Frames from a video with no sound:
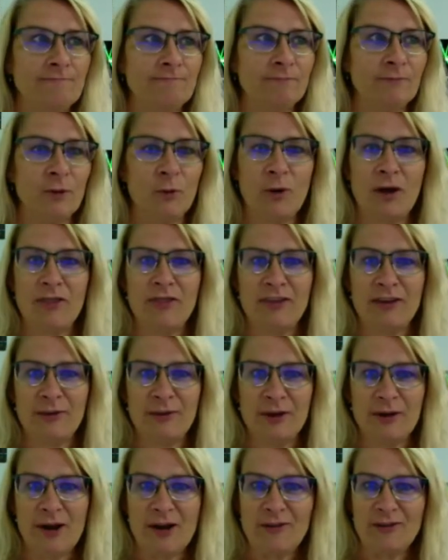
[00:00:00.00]
The one thing we
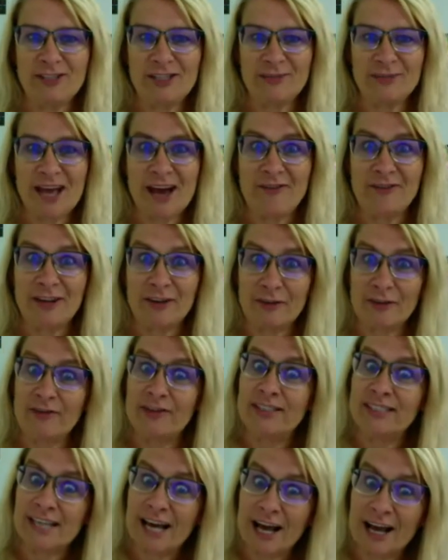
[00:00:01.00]
don't ever seem to have enough of
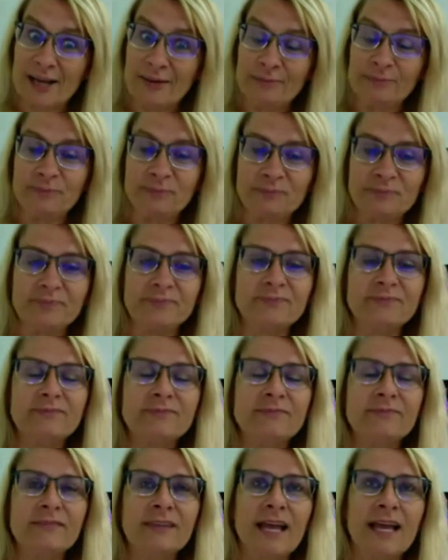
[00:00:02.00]
is time.
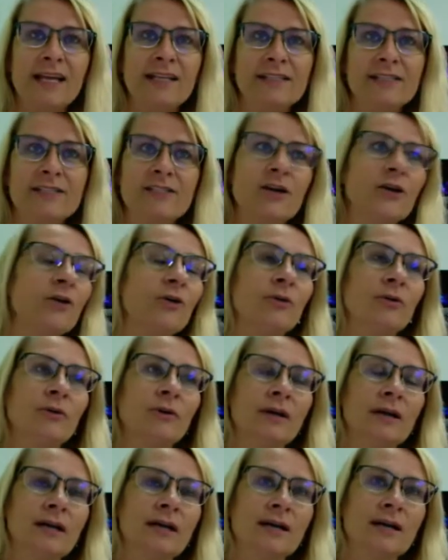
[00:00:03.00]
And
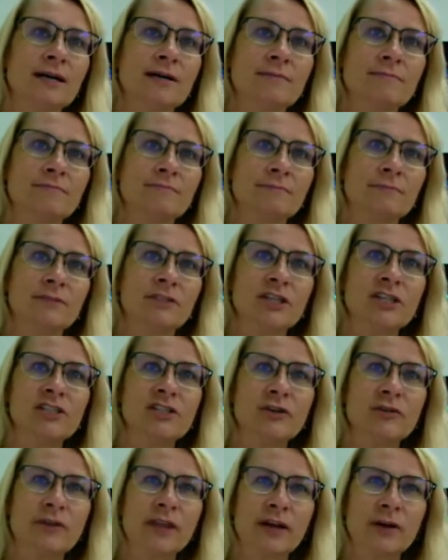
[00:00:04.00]
so just
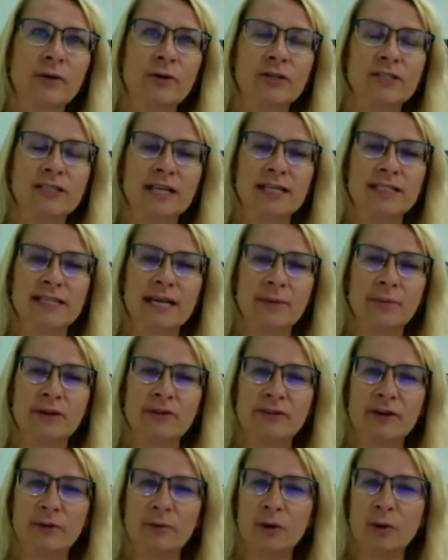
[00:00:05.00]
over the course of that time, we
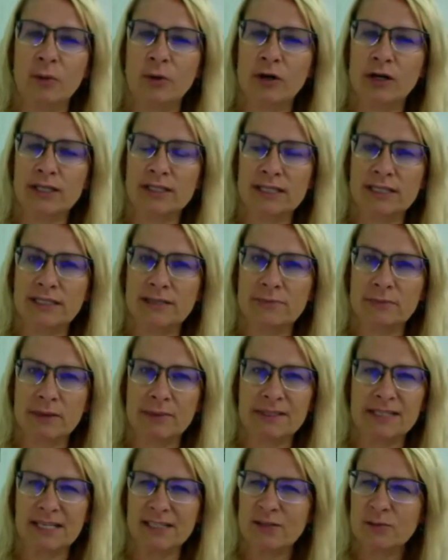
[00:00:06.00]
found what works and
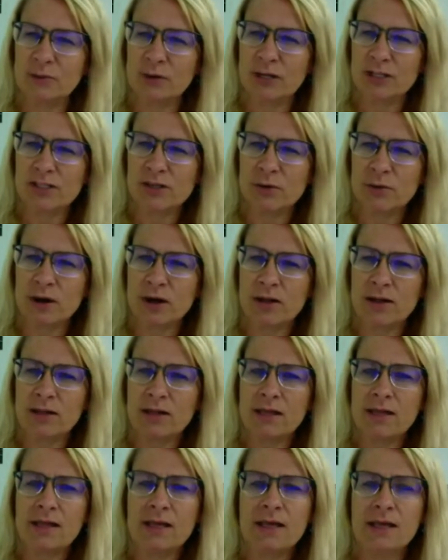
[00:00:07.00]
maybe doesn't work so well,
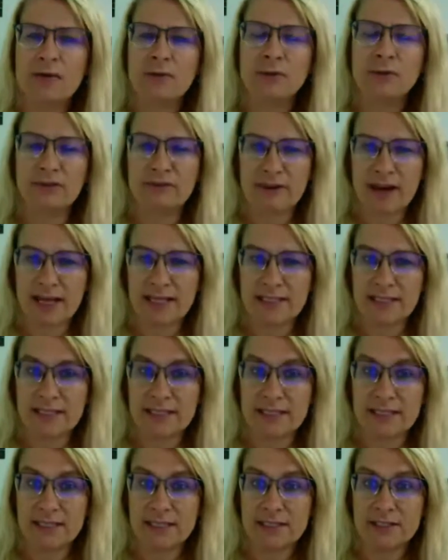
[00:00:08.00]
refined
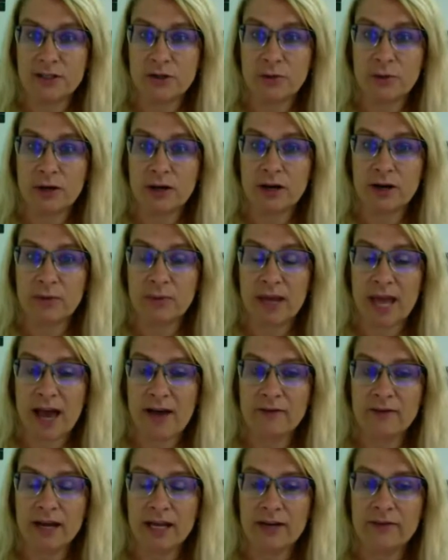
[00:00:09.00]
it to where we
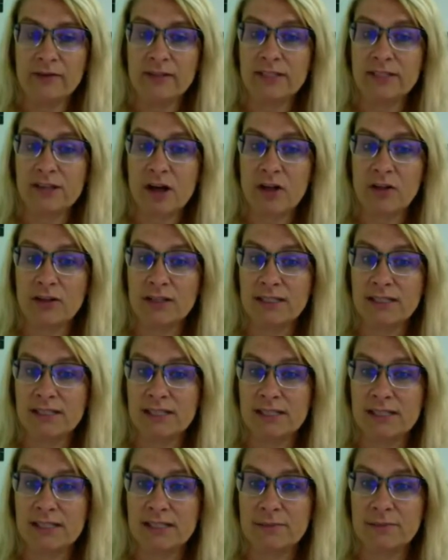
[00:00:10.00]
have kind of a solid
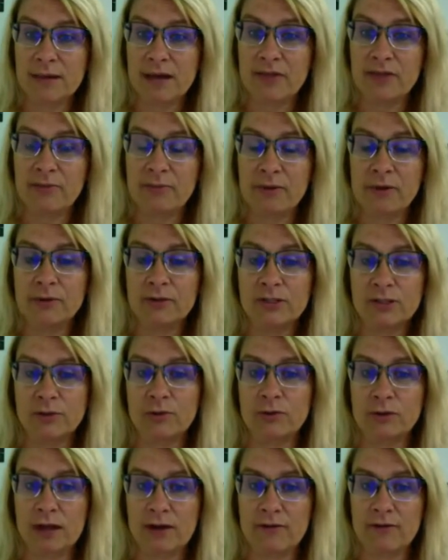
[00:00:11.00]
system at middle
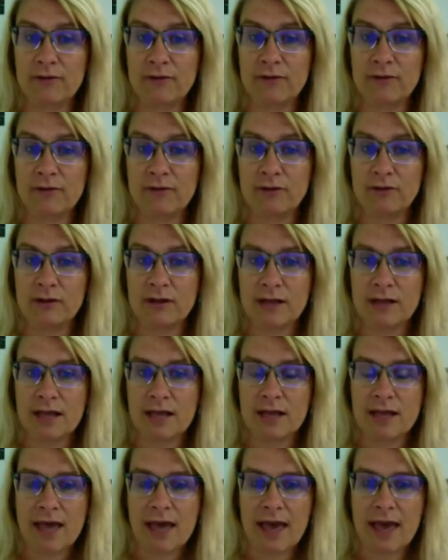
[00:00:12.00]
school level.
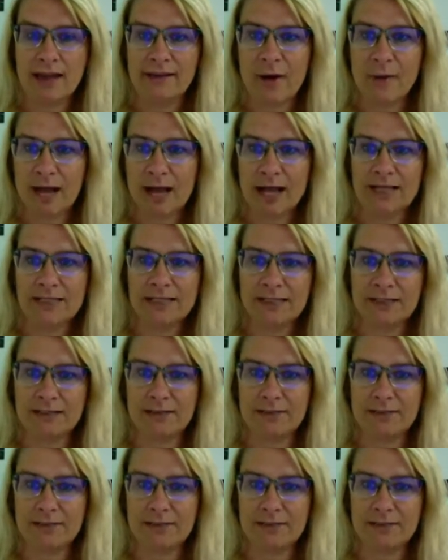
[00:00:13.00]
And now it has